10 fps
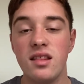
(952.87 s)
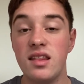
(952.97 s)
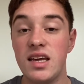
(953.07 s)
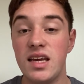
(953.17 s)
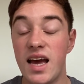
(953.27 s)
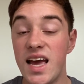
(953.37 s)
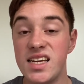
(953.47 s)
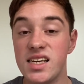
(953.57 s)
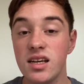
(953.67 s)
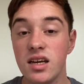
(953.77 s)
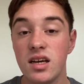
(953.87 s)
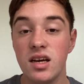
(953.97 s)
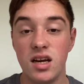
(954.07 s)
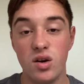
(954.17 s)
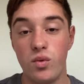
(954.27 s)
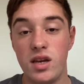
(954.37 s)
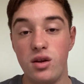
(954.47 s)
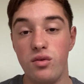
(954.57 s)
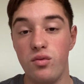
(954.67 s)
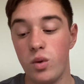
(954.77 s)
the heading when
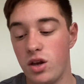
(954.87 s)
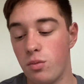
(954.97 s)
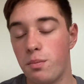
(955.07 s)
you're